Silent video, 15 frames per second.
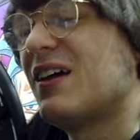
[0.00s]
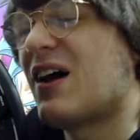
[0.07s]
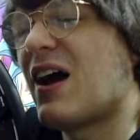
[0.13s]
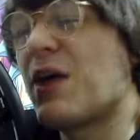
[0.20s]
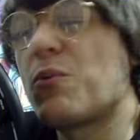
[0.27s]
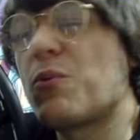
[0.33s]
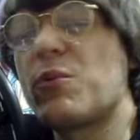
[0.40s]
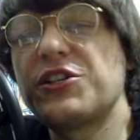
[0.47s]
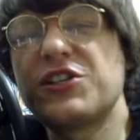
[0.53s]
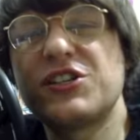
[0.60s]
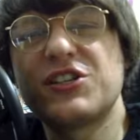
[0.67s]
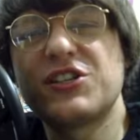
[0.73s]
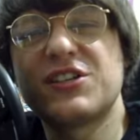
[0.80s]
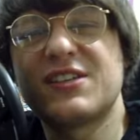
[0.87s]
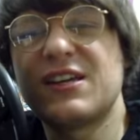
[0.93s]
I wish it
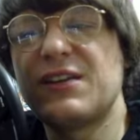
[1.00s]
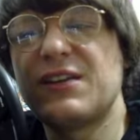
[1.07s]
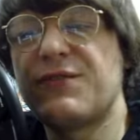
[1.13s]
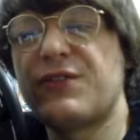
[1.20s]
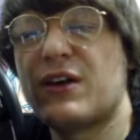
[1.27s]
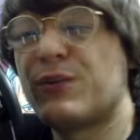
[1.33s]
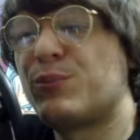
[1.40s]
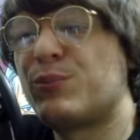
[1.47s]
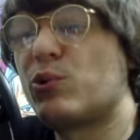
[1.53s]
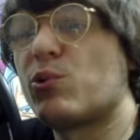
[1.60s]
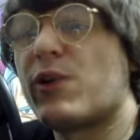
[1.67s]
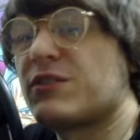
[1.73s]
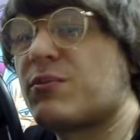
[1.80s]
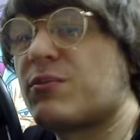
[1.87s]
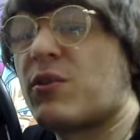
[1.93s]
just said if you had a Blue
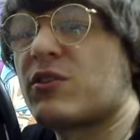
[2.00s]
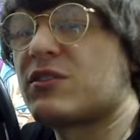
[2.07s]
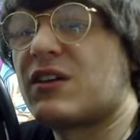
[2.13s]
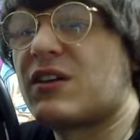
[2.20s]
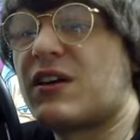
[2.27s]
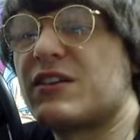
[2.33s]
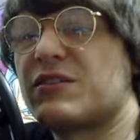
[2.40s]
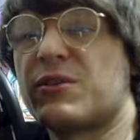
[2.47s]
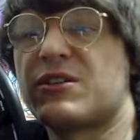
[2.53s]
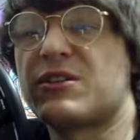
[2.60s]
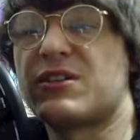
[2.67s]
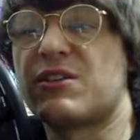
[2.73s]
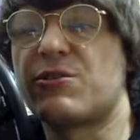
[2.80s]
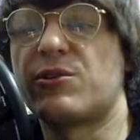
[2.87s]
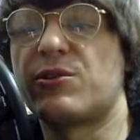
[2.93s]
Eyes monster as a
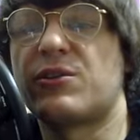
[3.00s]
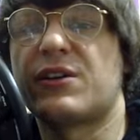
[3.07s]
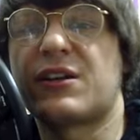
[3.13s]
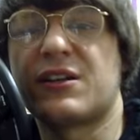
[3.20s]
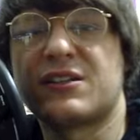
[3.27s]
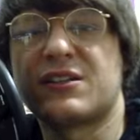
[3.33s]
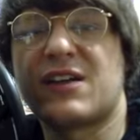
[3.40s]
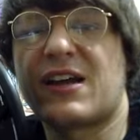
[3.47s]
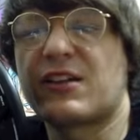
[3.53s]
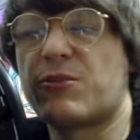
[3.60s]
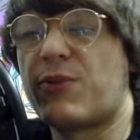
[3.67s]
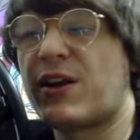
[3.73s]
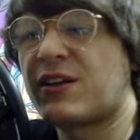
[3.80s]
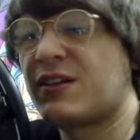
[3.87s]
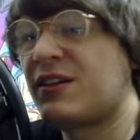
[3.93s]
material, it can attack
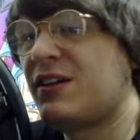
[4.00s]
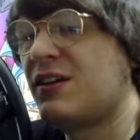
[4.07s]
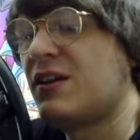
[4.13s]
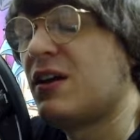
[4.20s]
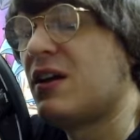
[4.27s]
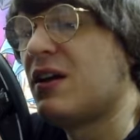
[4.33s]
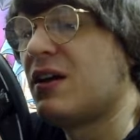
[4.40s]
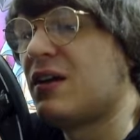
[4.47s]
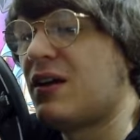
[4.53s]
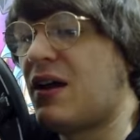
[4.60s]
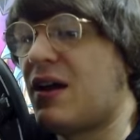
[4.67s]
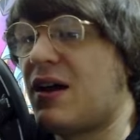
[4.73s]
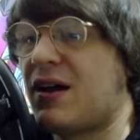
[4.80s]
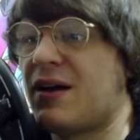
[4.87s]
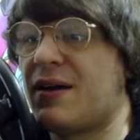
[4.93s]
directly.
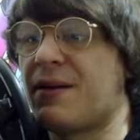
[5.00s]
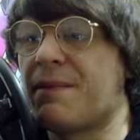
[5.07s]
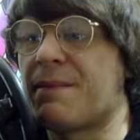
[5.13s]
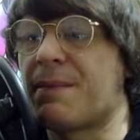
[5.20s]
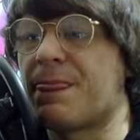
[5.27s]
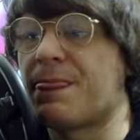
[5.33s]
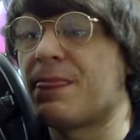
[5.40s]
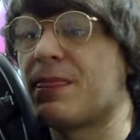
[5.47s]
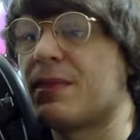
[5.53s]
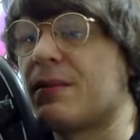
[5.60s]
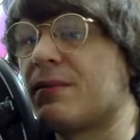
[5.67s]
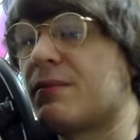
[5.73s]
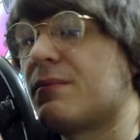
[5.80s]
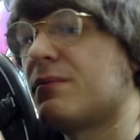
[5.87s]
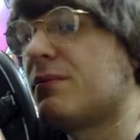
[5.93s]

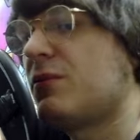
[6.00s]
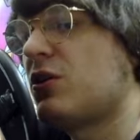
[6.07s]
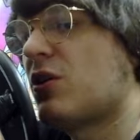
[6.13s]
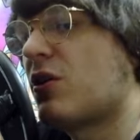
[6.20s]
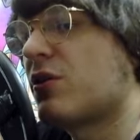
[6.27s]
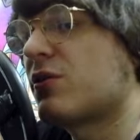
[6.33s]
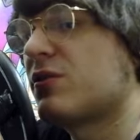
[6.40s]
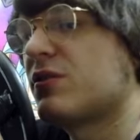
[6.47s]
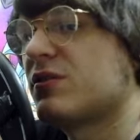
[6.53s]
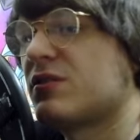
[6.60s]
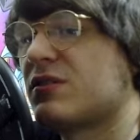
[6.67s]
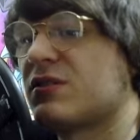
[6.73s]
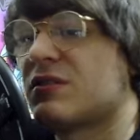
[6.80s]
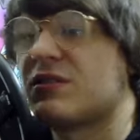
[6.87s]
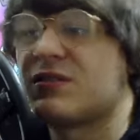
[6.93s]
You know,
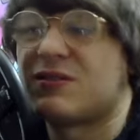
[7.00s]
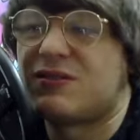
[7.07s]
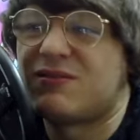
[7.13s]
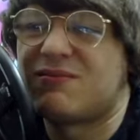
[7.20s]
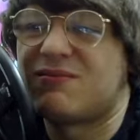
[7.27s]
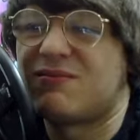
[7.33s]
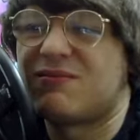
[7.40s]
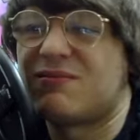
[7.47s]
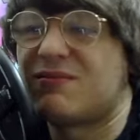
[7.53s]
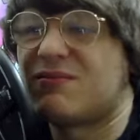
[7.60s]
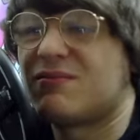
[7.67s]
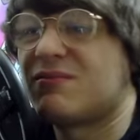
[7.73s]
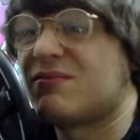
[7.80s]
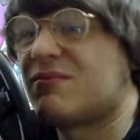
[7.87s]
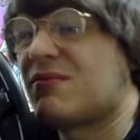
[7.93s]
because
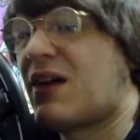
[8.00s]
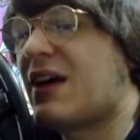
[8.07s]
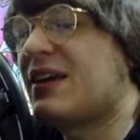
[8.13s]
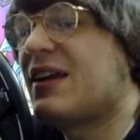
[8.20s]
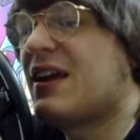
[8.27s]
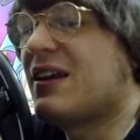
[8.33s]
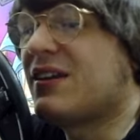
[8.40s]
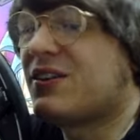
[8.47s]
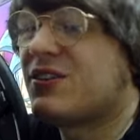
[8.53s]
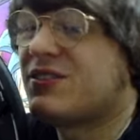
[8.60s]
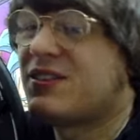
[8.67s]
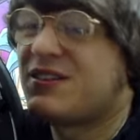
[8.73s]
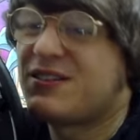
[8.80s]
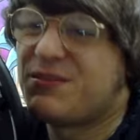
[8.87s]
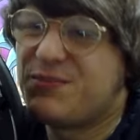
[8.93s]
I get it, because
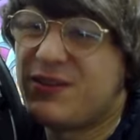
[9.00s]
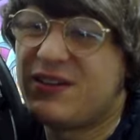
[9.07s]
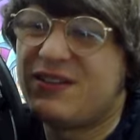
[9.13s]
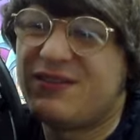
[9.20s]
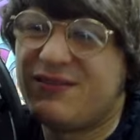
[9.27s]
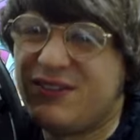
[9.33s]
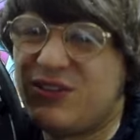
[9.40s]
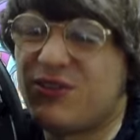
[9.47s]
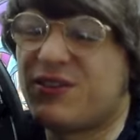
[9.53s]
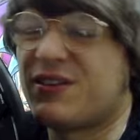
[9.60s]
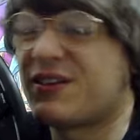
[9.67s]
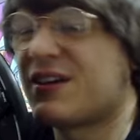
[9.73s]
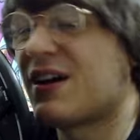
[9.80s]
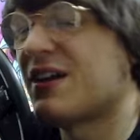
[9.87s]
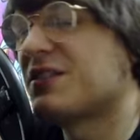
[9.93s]
it's a bit, you know, the
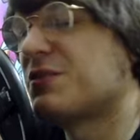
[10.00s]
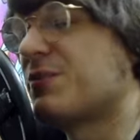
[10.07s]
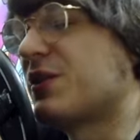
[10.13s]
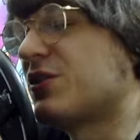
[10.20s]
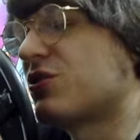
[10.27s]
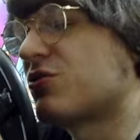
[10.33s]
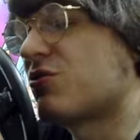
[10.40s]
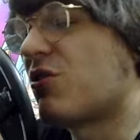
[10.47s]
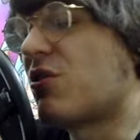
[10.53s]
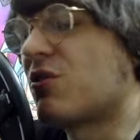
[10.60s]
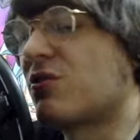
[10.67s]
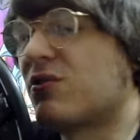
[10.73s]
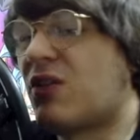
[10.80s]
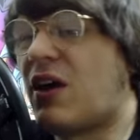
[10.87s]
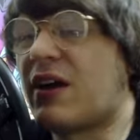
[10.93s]
card's a bit
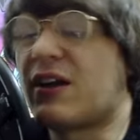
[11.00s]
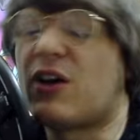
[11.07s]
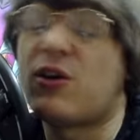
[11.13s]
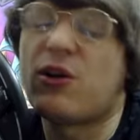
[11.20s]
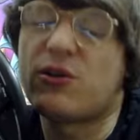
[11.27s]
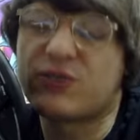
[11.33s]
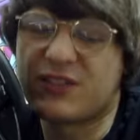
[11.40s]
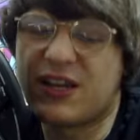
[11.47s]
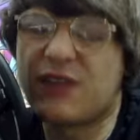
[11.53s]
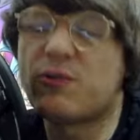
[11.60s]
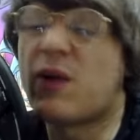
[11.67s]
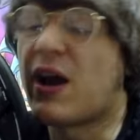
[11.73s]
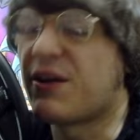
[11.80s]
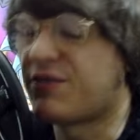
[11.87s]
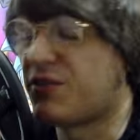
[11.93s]
strong. Like, I'll say
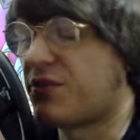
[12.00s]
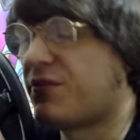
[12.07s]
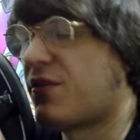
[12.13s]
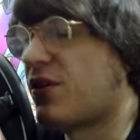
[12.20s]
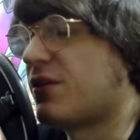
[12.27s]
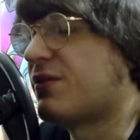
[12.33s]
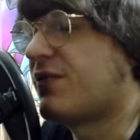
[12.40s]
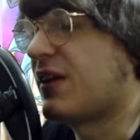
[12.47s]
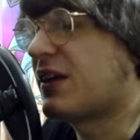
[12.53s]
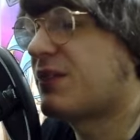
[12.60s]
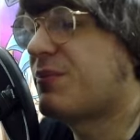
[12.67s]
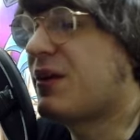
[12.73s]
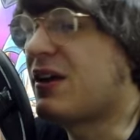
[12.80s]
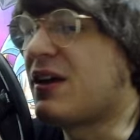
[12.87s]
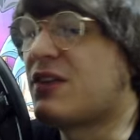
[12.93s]
why with the third effect.
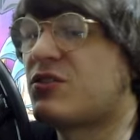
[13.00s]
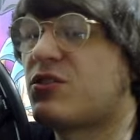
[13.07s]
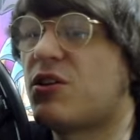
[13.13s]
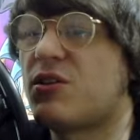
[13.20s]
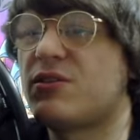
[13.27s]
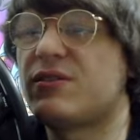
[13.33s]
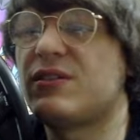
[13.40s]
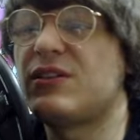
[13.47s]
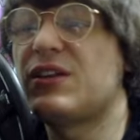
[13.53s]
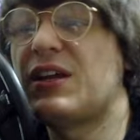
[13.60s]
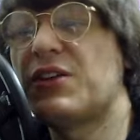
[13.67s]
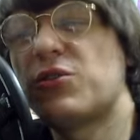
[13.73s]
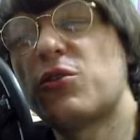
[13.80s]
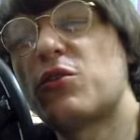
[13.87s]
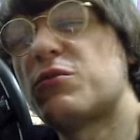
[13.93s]
But yeah, so you
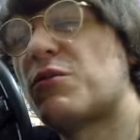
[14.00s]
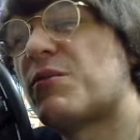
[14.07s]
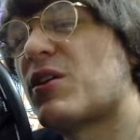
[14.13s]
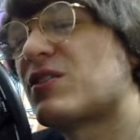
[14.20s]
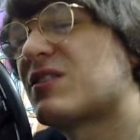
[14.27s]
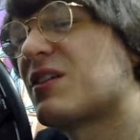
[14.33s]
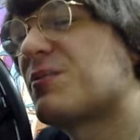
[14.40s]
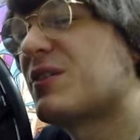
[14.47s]
need a normal monster.